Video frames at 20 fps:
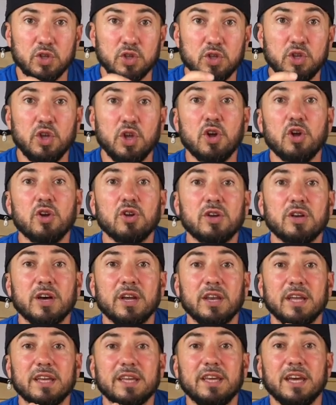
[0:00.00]
you're
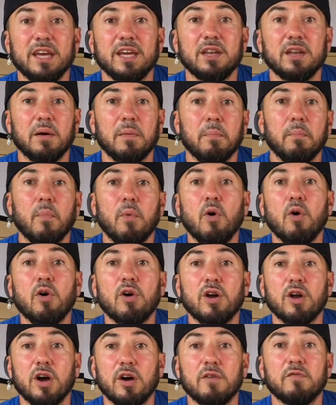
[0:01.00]
gonna get
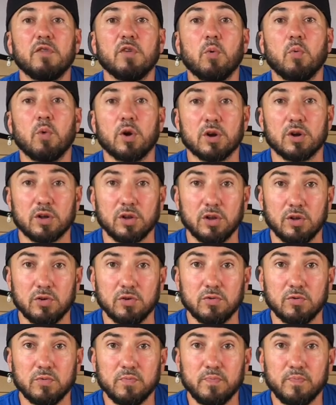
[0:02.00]
more of the
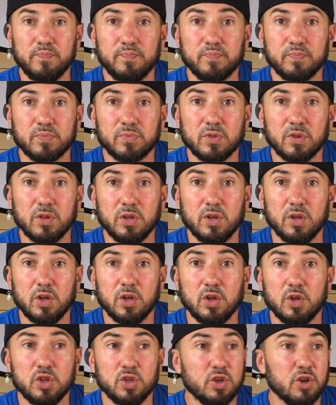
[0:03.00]
workload.
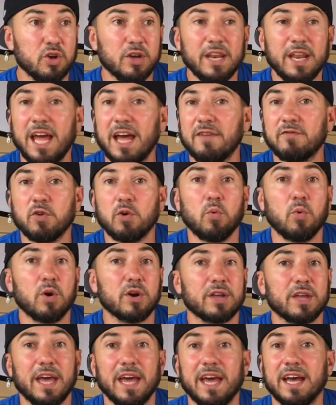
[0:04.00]
You're gonna have to work
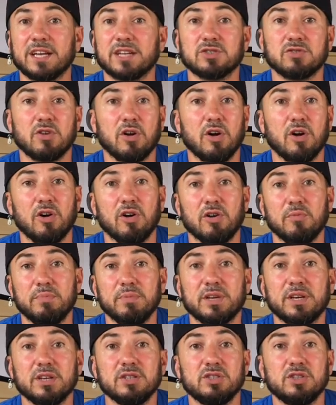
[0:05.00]
extra hard
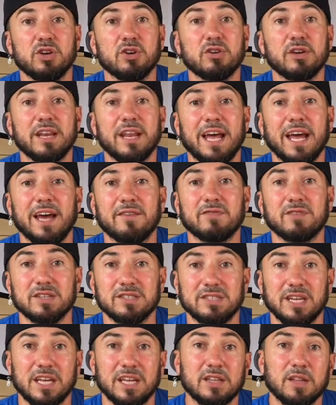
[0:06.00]
because you're gonna have to
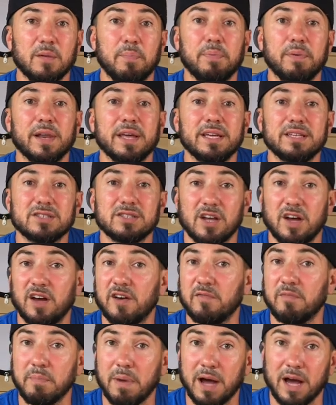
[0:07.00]
take the place
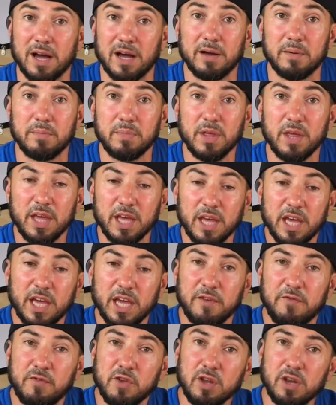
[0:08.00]
of mom.
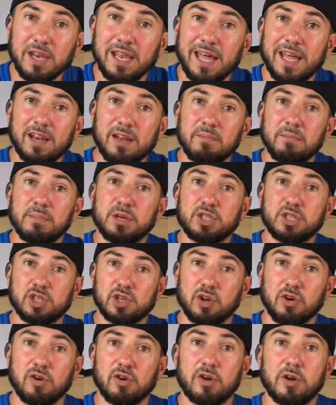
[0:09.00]
If you let them
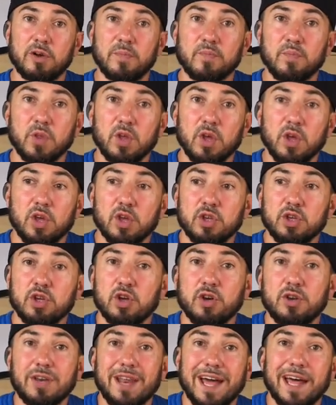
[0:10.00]
mature,
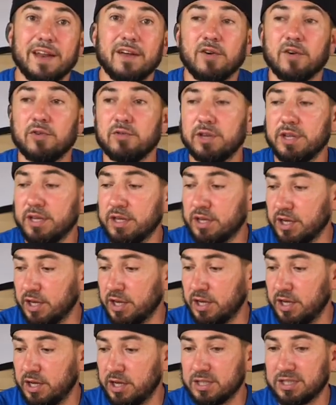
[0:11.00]
you're not only
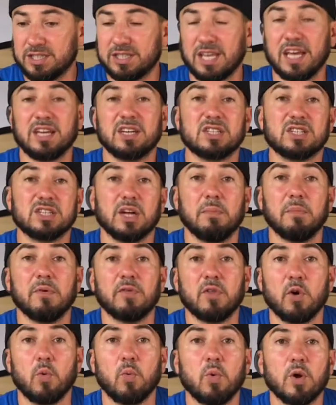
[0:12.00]
gonna take some of
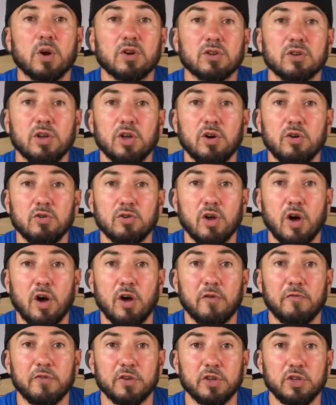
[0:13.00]
the workload
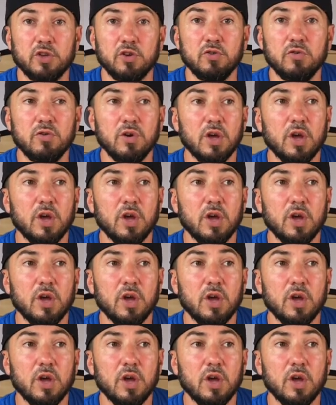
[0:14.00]
off of you,